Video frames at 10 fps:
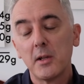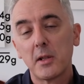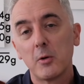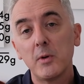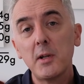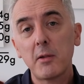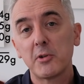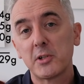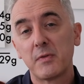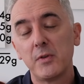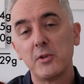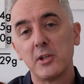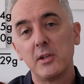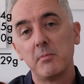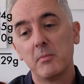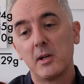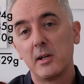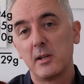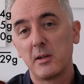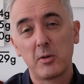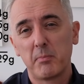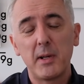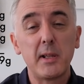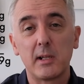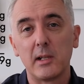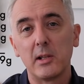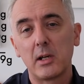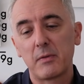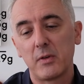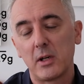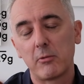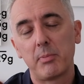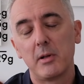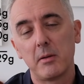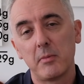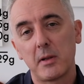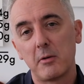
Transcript: So when I switched to Fuji, my I got basically like for like replacements.